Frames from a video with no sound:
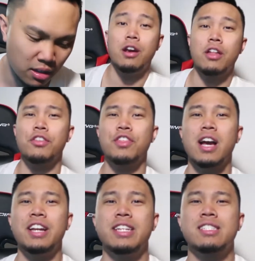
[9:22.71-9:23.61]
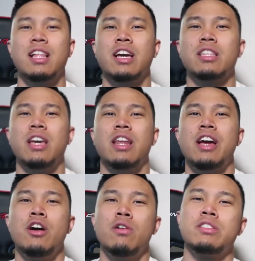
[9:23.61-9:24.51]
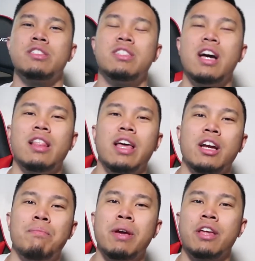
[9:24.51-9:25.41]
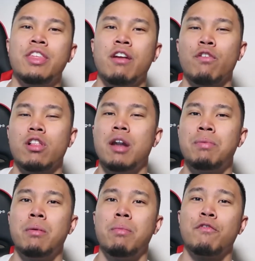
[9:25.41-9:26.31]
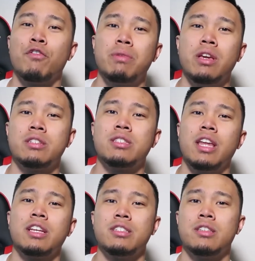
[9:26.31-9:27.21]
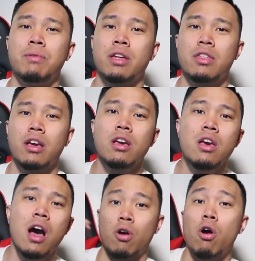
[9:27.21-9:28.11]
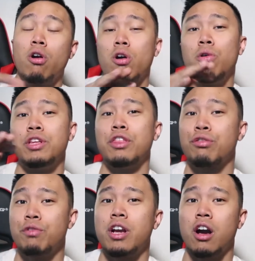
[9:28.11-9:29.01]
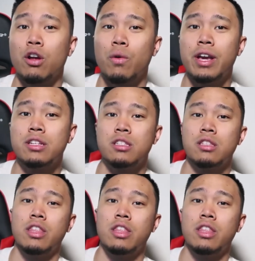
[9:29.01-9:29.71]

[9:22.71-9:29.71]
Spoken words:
Another thing I disliked, and I know this is not like a big thing for a lot of people, but for me, aesthetics is a big thing. There are only 3 colorways.